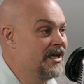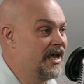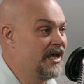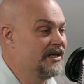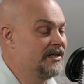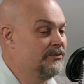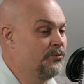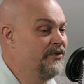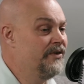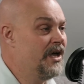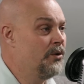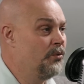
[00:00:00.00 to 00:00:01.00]
and
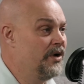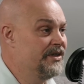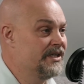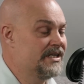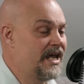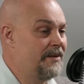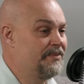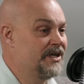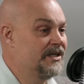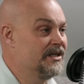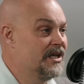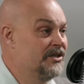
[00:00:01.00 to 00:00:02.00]
we've got one that's
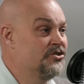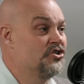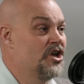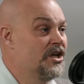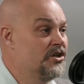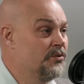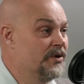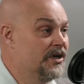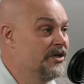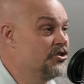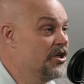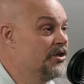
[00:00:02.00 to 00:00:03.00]
happening in
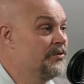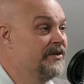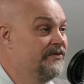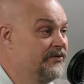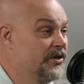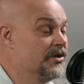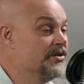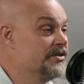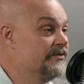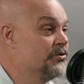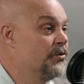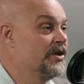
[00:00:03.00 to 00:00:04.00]
January
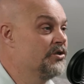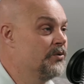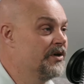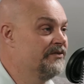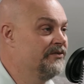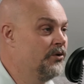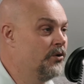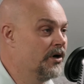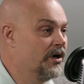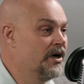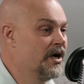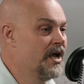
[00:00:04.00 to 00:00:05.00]
1st of
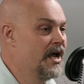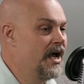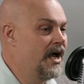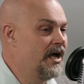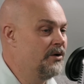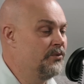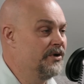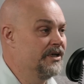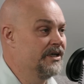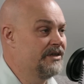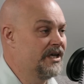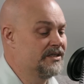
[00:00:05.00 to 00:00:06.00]
2024. That